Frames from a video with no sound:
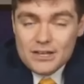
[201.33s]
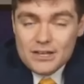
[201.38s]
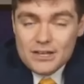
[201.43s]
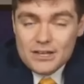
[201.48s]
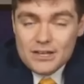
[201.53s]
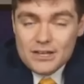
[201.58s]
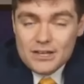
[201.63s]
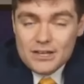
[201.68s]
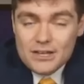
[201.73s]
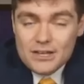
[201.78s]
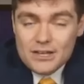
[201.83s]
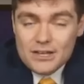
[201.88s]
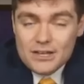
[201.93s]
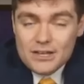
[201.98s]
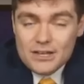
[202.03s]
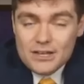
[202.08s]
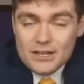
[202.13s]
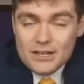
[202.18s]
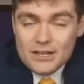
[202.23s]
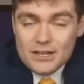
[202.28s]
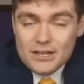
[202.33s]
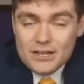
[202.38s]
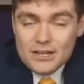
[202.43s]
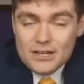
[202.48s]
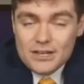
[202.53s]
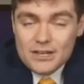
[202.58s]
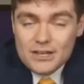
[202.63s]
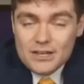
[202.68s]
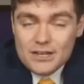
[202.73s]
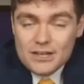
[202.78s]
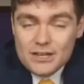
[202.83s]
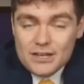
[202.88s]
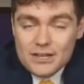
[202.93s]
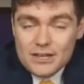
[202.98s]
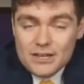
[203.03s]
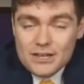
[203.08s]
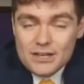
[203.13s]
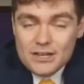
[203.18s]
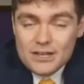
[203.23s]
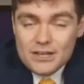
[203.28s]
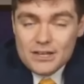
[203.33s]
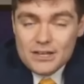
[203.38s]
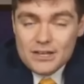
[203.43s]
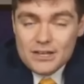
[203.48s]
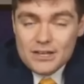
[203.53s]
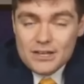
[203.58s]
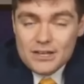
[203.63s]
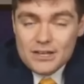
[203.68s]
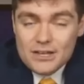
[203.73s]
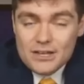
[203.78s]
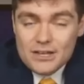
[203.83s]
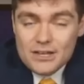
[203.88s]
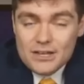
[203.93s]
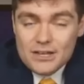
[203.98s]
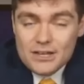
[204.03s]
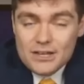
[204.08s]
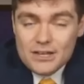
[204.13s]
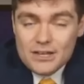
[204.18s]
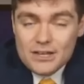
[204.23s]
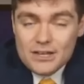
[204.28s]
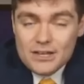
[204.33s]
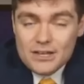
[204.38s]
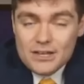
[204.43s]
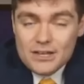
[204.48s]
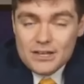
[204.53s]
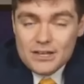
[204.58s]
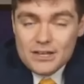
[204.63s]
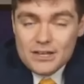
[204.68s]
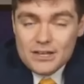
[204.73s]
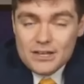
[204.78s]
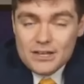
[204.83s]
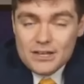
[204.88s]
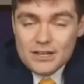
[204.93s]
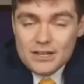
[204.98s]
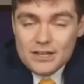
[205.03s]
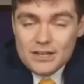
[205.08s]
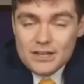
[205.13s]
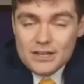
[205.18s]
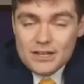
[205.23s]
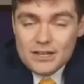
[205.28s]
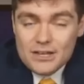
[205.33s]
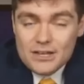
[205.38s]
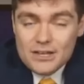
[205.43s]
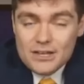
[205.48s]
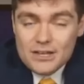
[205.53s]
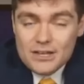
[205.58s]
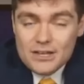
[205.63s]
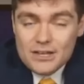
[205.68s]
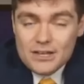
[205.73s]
No words are spoken by the person on screen.